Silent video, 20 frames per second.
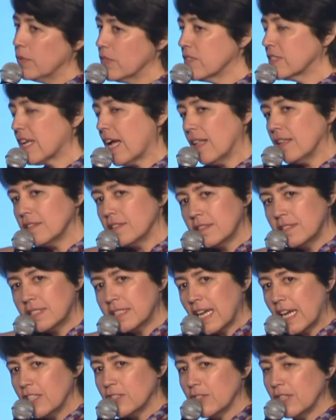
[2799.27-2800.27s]
we're
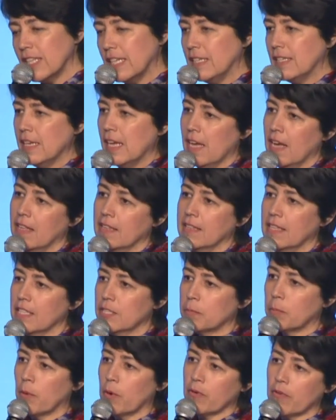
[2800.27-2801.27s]
scheduling
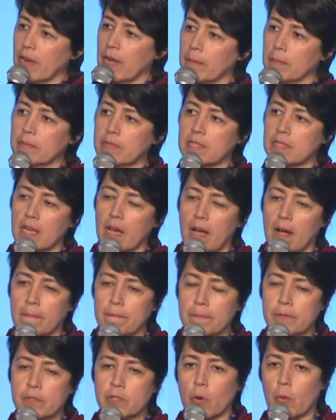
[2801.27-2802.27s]
these programs
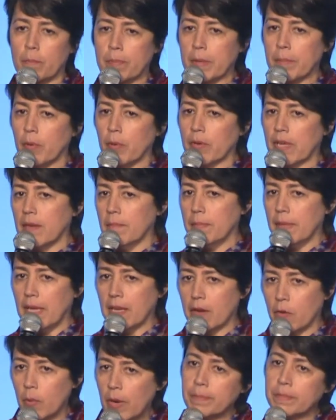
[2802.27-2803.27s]
so people can be
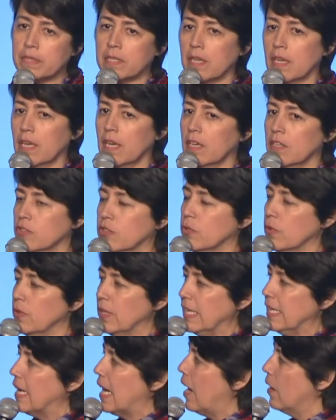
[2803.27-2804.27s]
equipped to
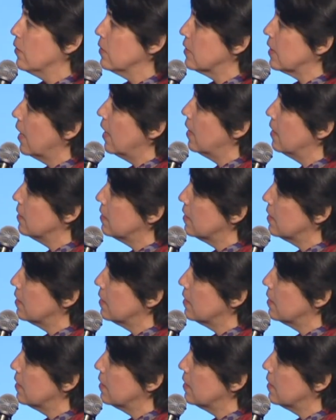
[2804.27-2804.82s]
lead out and